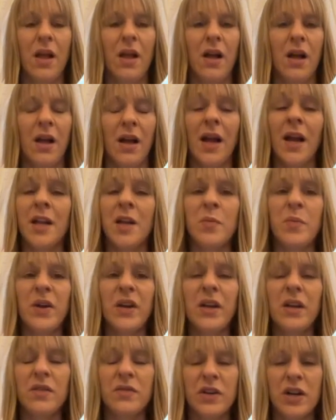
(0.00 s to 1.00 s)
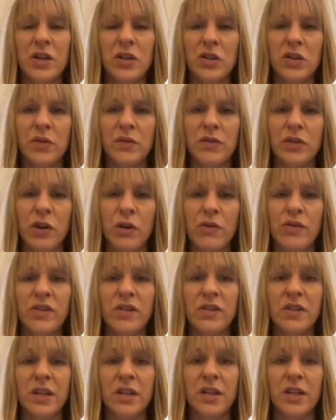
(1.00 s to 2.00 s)
Uh, and a big advantage of those
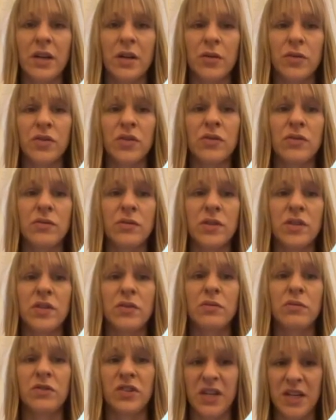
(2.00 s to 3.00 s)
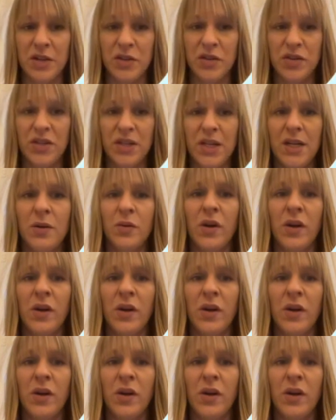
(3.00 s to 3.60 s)
is that you can also do this continuously